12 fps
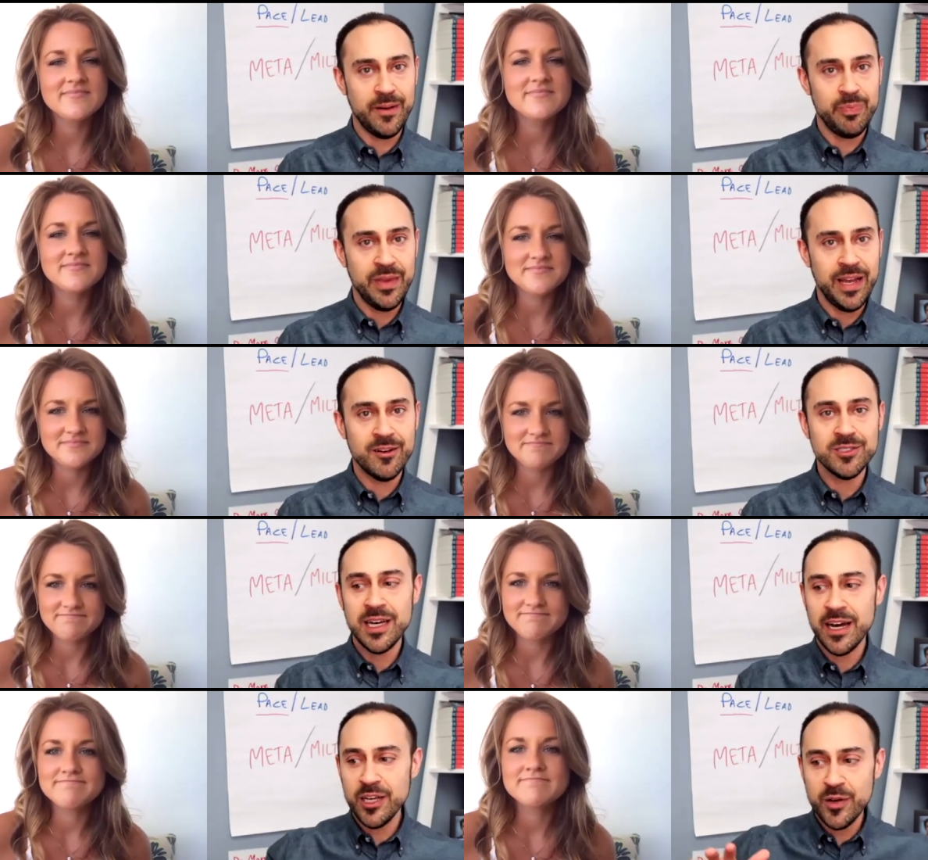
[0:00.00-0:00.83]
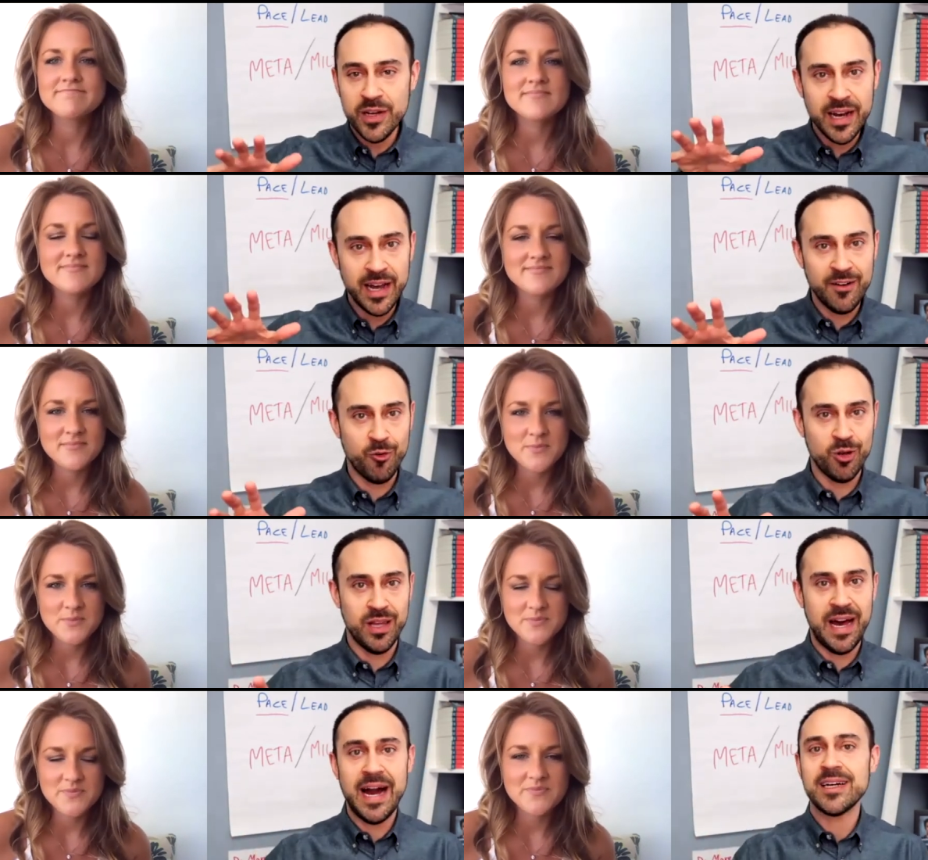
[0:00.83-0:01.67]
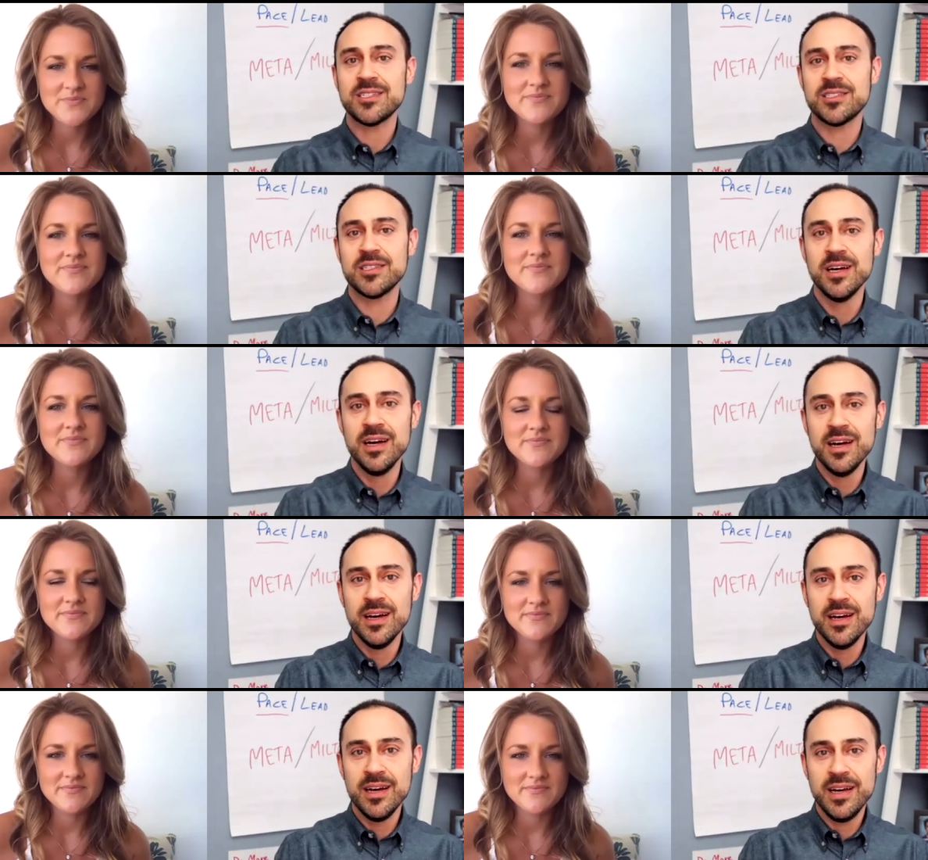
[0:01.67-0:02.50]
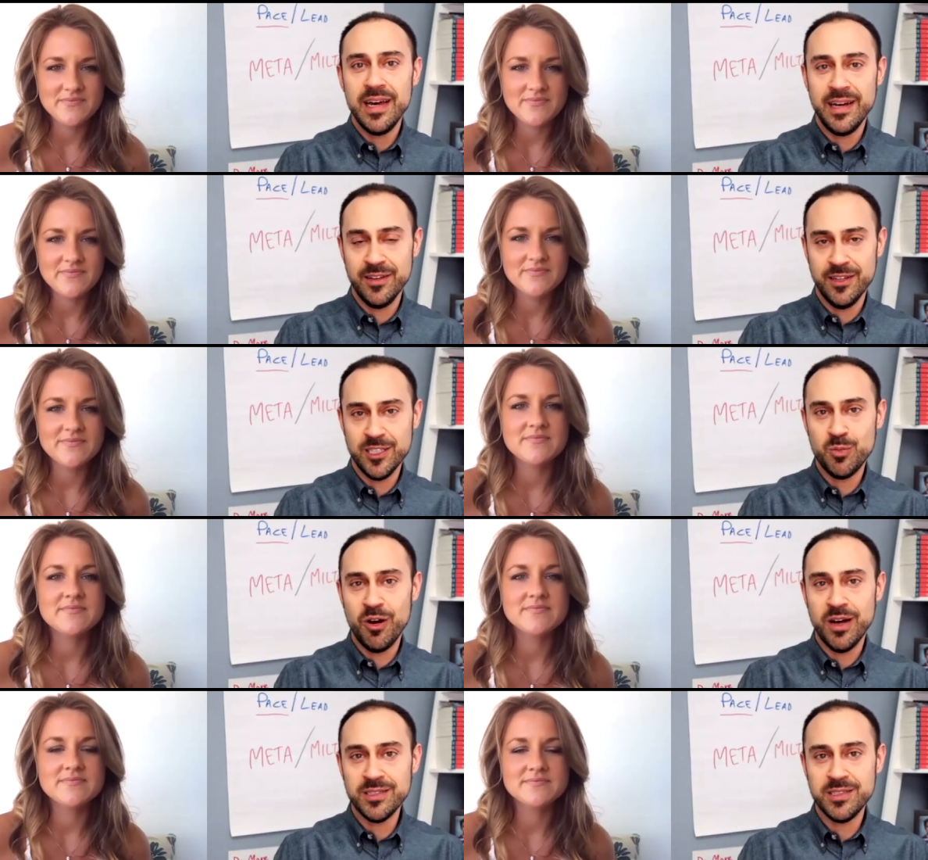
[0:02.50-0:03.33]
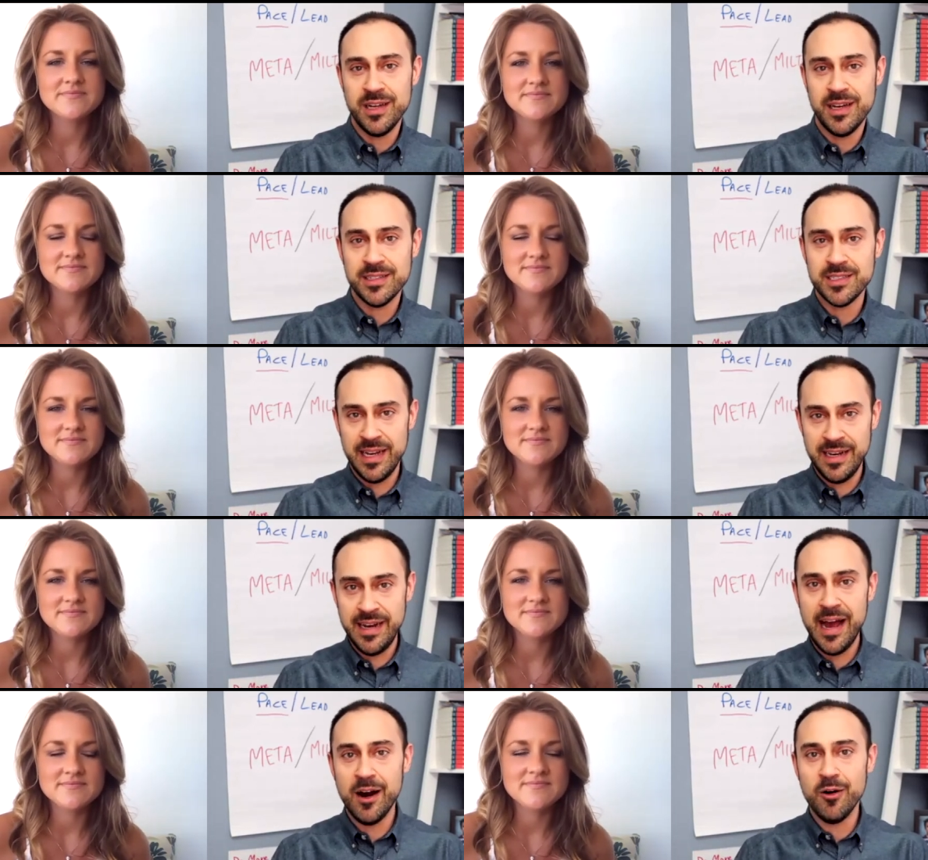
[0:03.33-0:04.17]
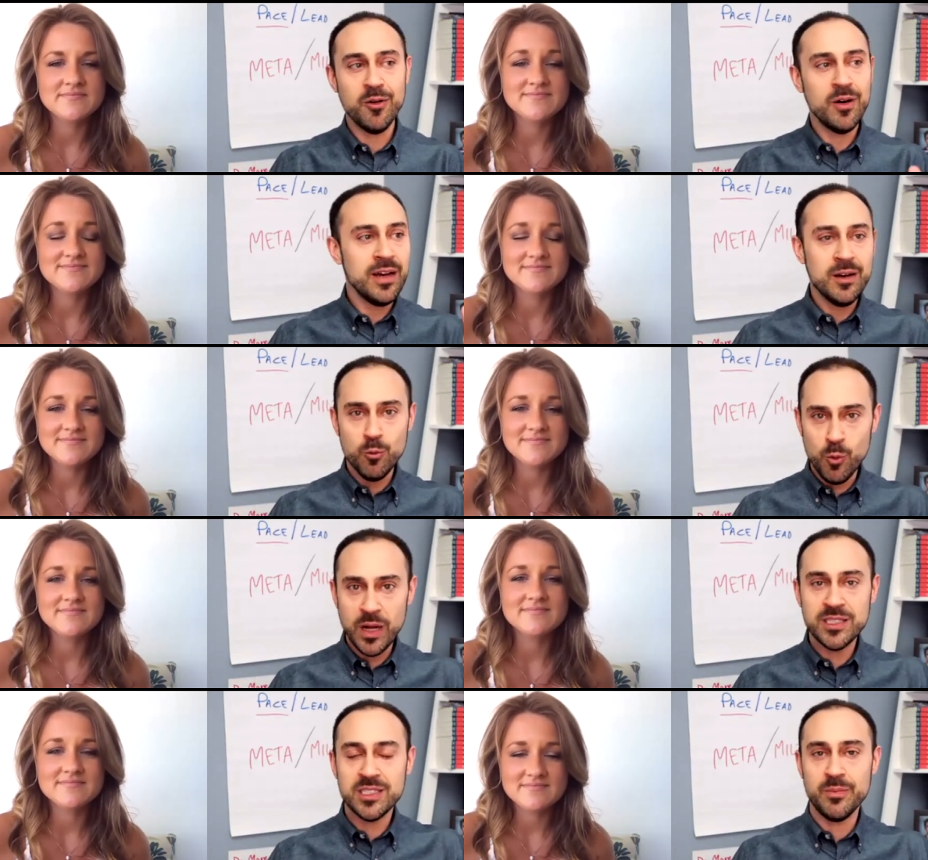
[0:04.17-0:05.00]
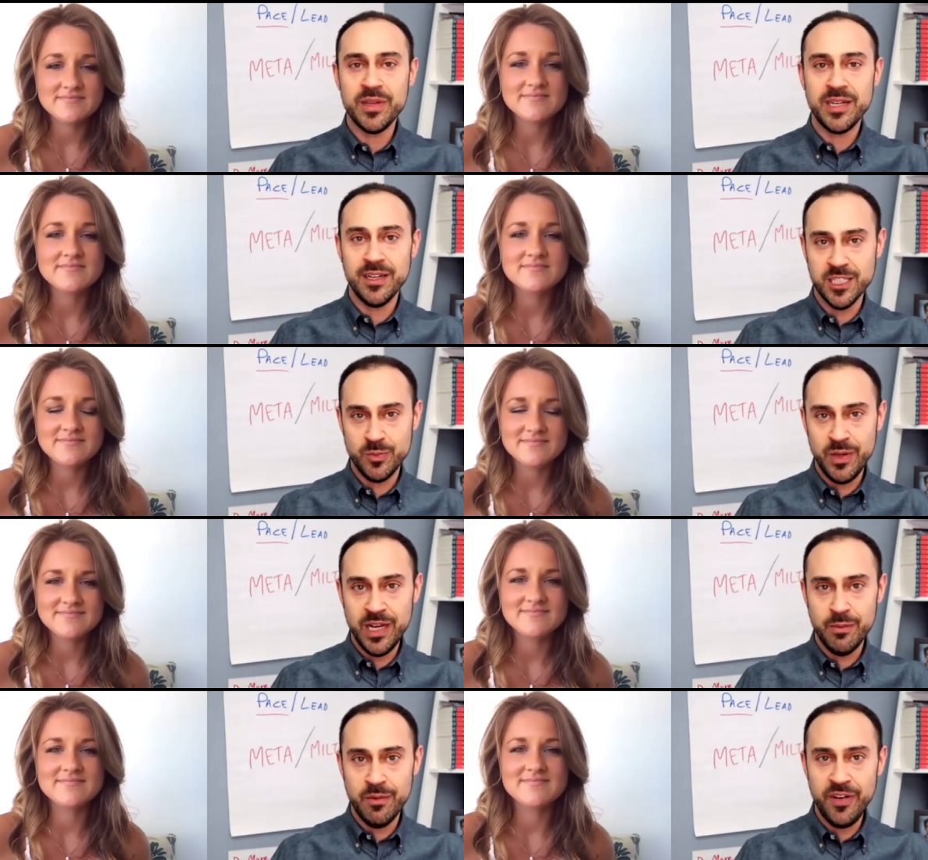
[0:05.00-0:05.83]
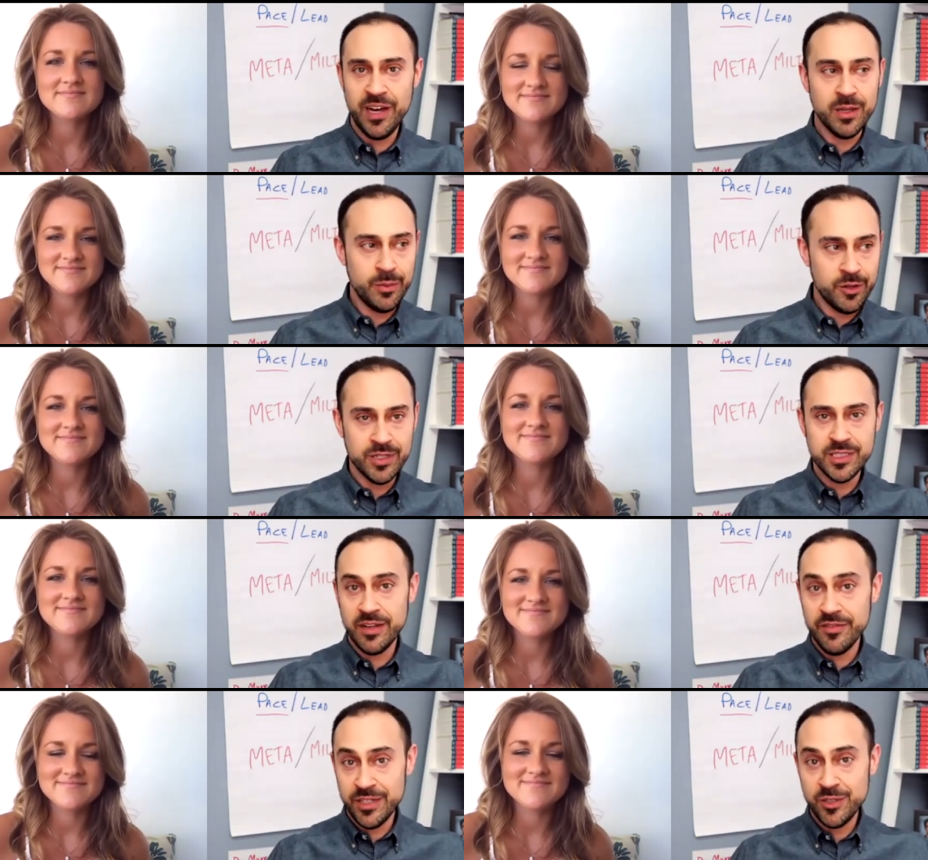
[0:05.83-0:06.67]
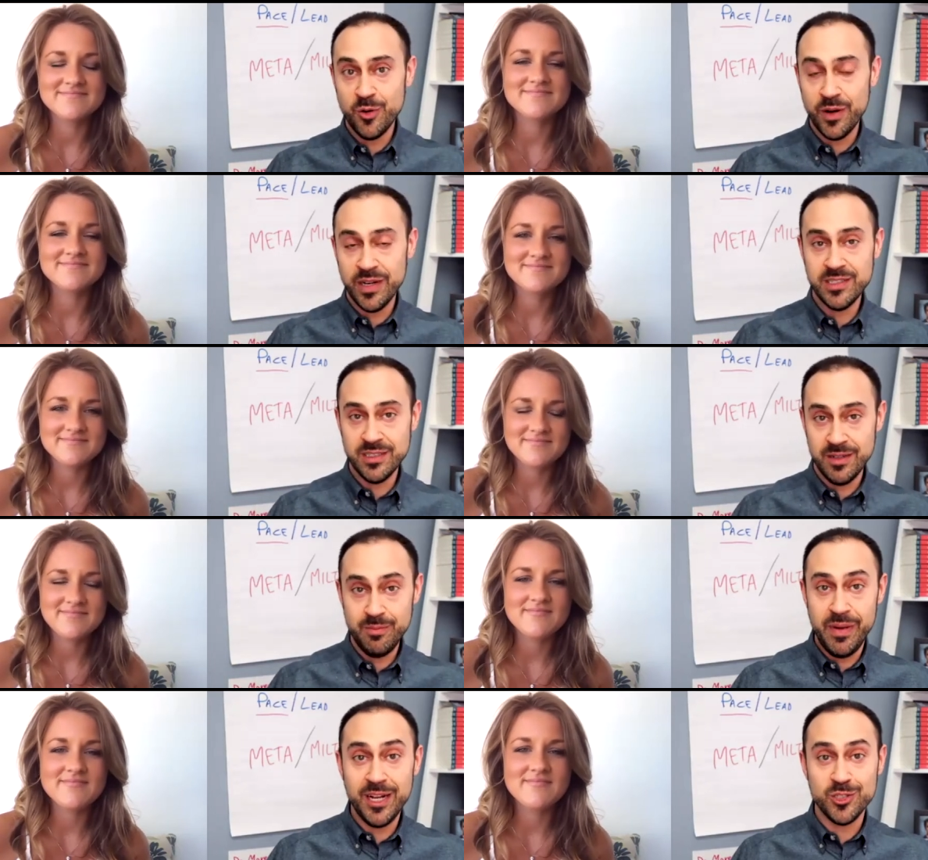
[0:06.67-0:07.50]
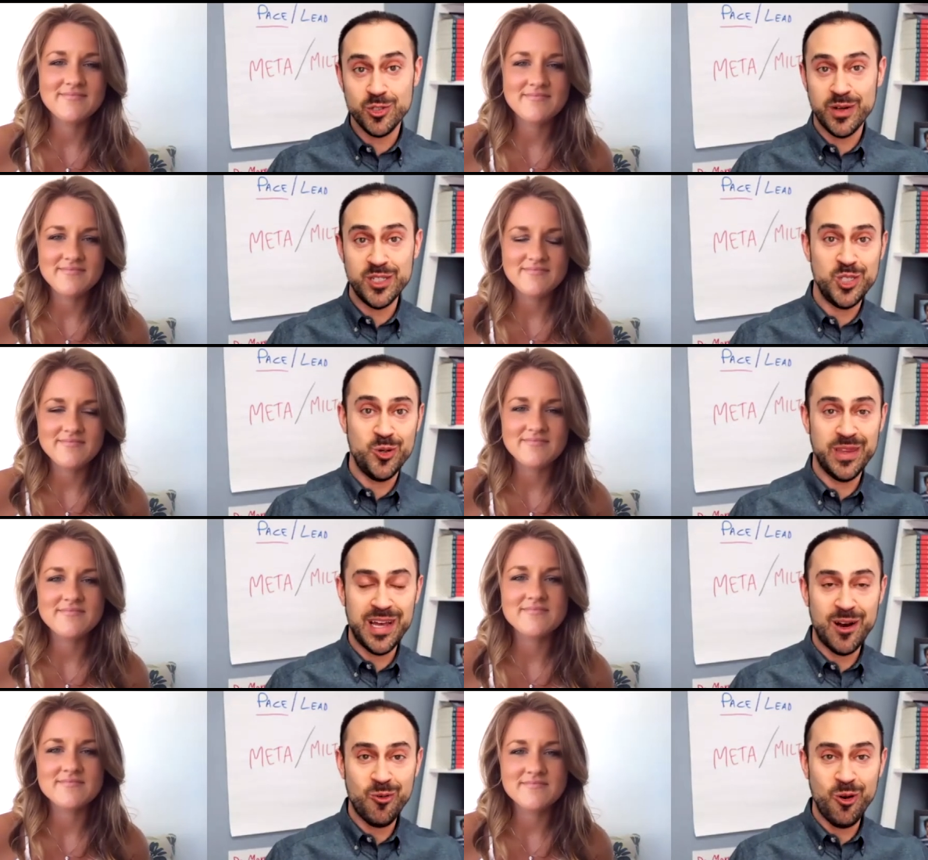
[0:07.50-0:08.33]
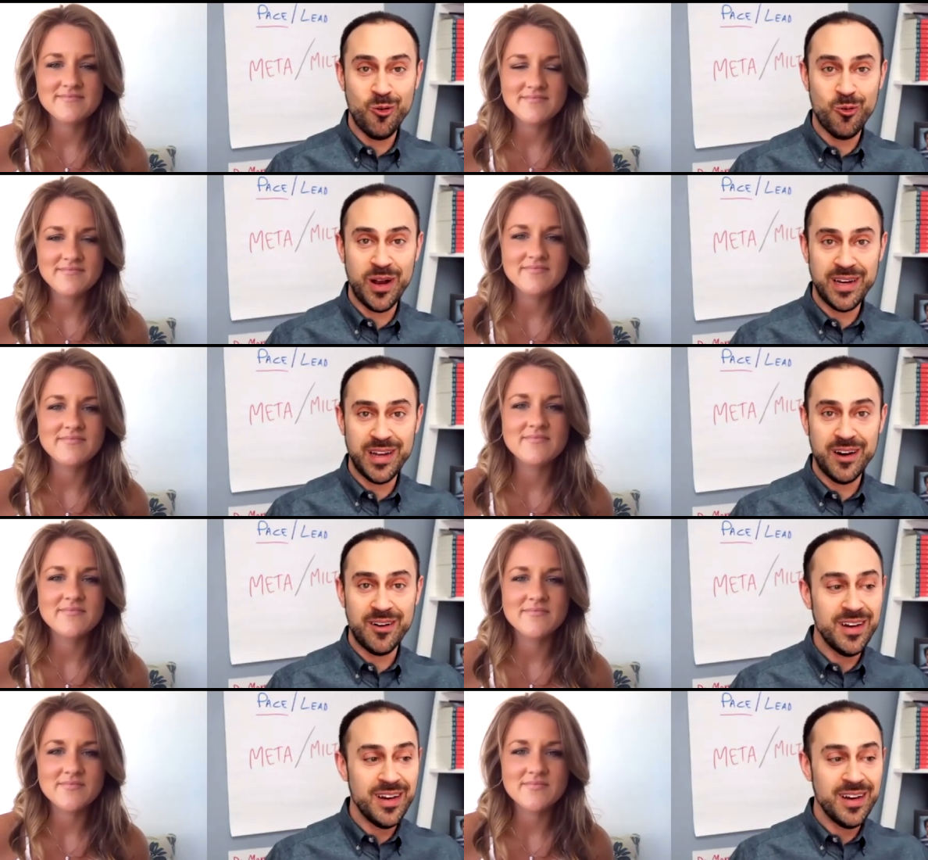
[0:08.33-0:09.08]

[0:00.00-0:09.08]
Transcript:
Speaker 1: Here's how you can kind of relax into this process. And now, when something does become available, as inventory is a major issue in that world right now,